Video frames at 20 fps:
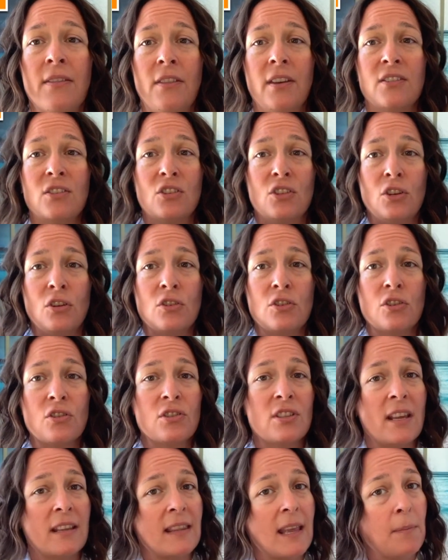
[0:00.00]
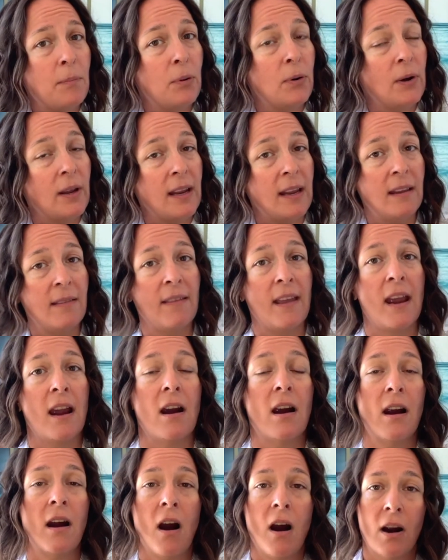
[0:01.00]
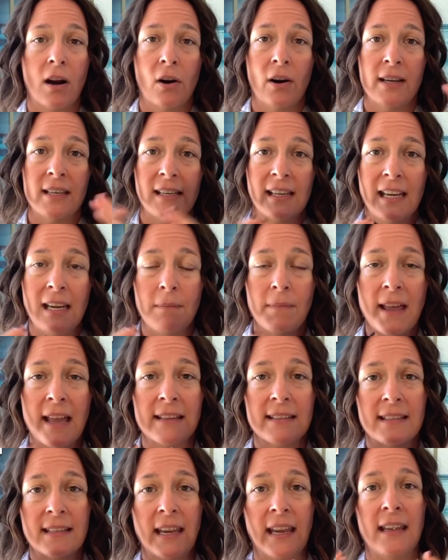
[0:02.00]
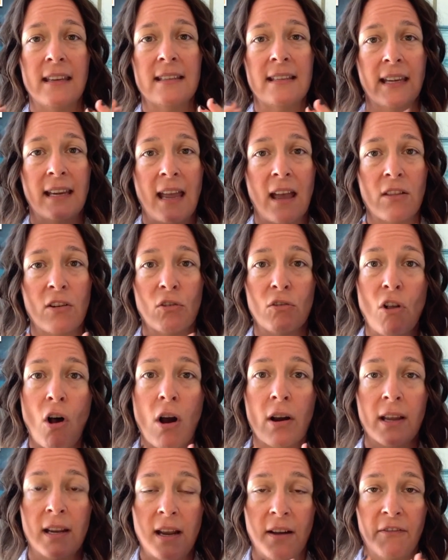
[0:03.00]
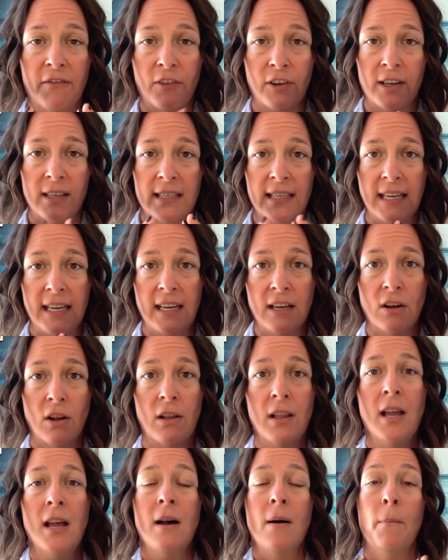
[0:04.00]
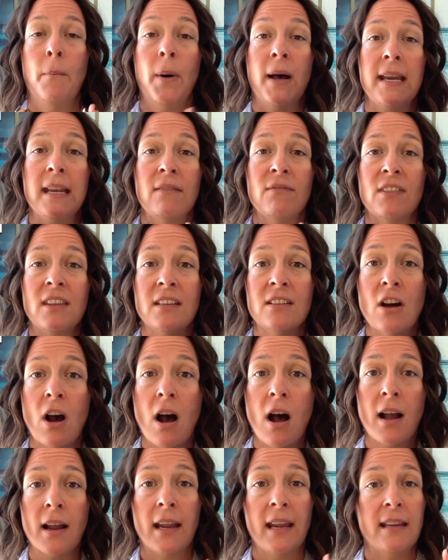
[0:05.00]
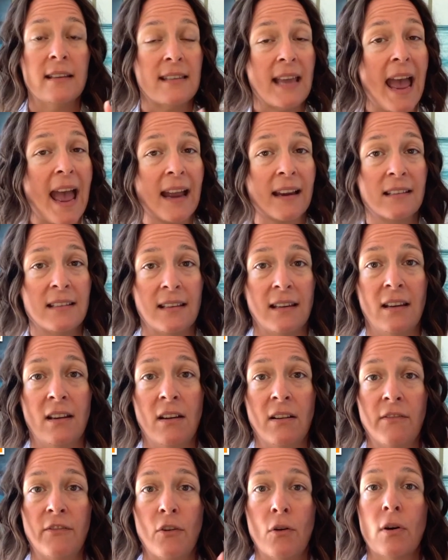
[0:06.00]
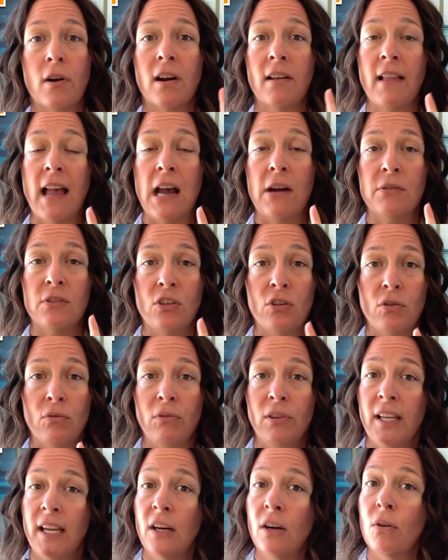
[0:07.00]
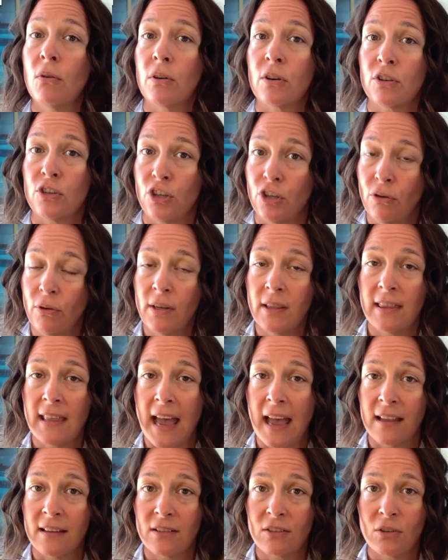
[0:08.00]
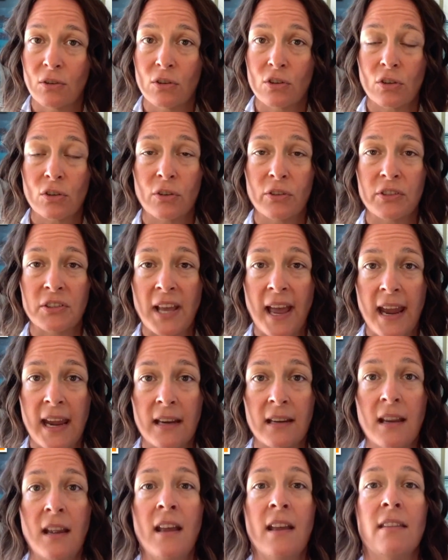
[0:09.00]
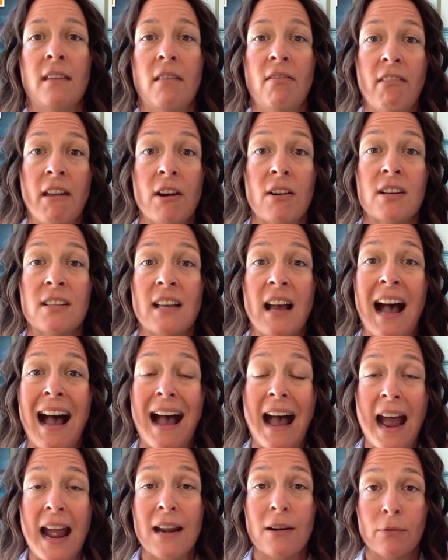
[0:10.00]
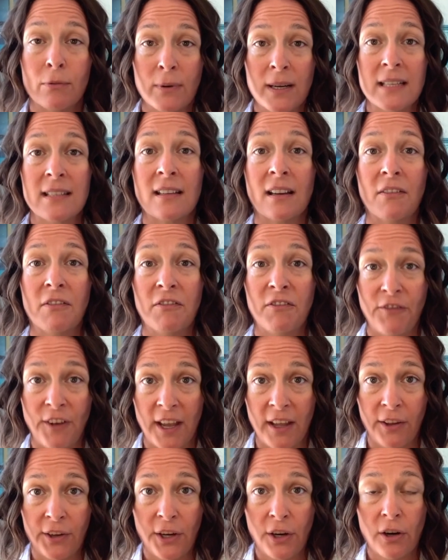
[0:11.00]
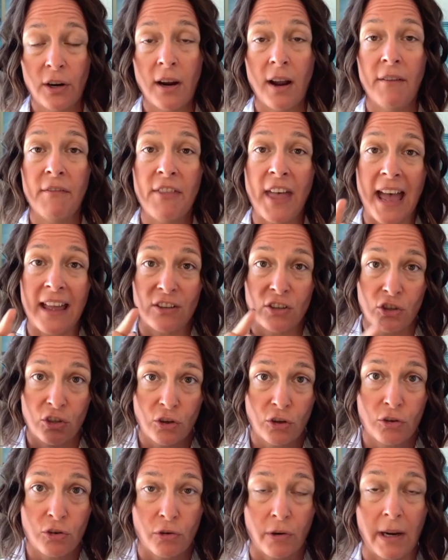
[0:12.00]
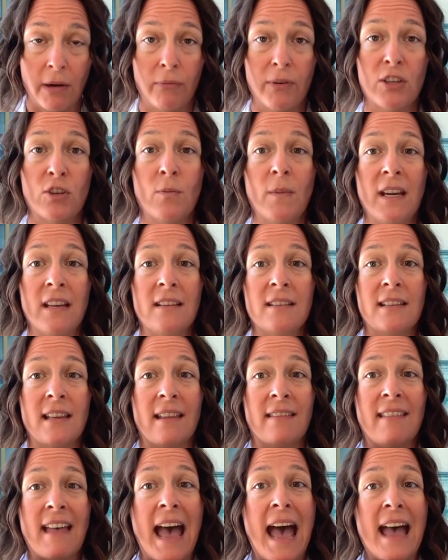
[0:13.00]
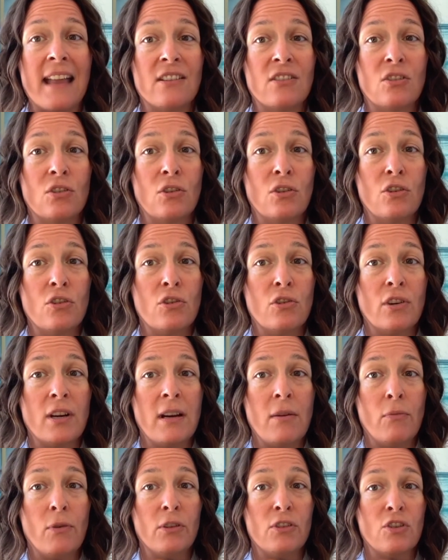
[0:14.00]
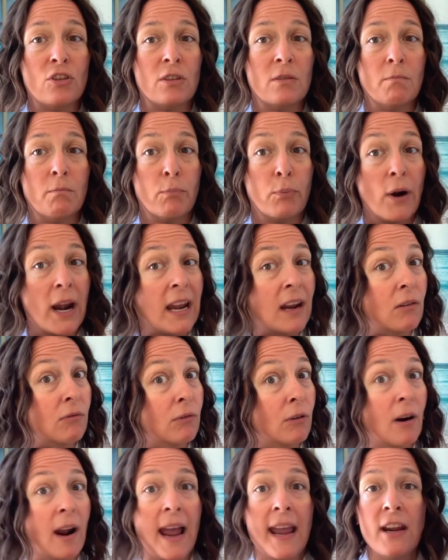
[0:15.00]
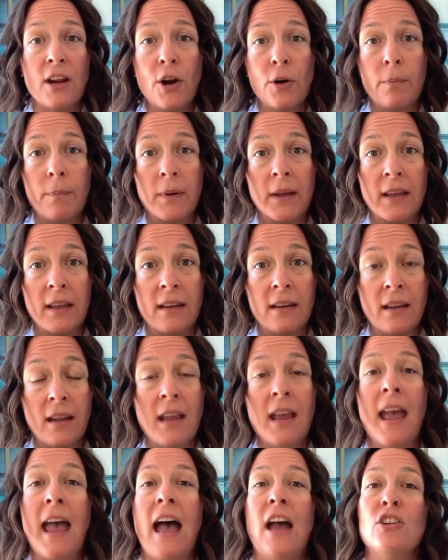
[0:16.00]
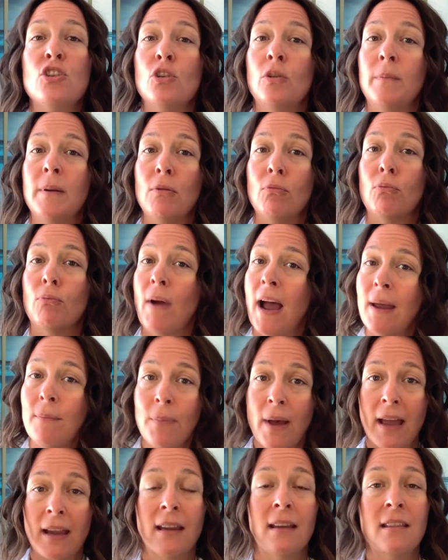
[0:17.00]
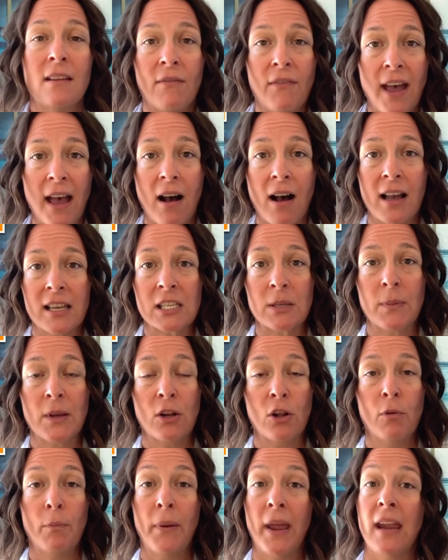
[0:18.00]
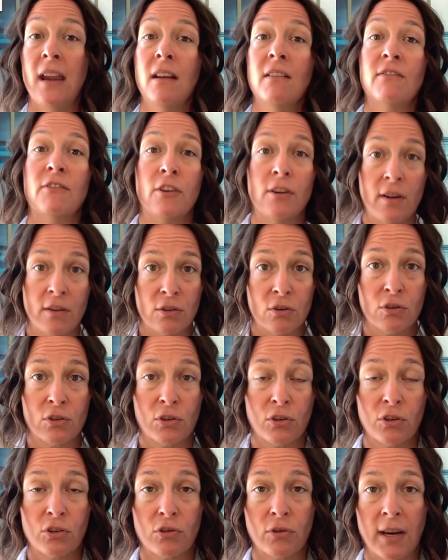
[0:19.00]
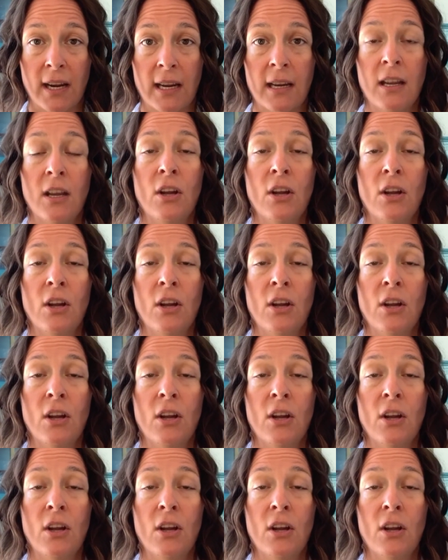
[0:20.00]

The sutures that they put in there are going to keep that skin together long enough for it to heal. But if the dog is active or allowed to lick or chew at that surgical site, then there is a higher risk of failure of that surgery, which means that that surgery will just break right open and you'll be right back in the vet hospital paying for another surgery.